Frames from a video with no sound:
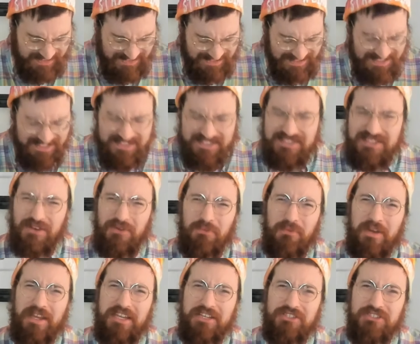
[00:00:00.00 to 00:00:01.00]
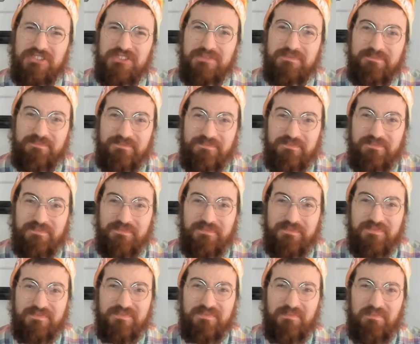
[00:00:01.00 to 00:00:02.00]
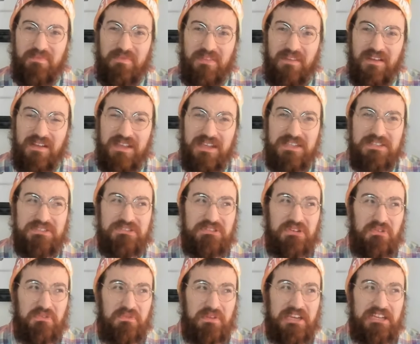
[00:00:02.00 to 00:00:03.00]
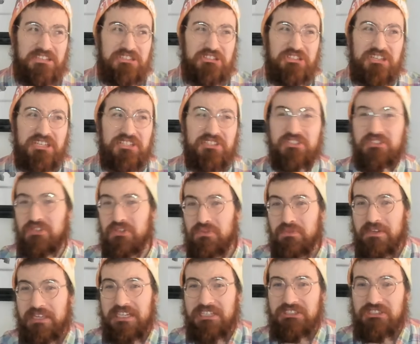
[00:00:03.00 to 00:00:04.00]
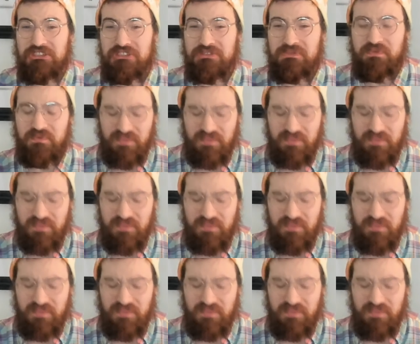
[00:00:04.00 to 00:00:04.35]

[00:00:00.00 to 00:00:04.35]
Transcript: It's so rich. It's so rich. It's too rich.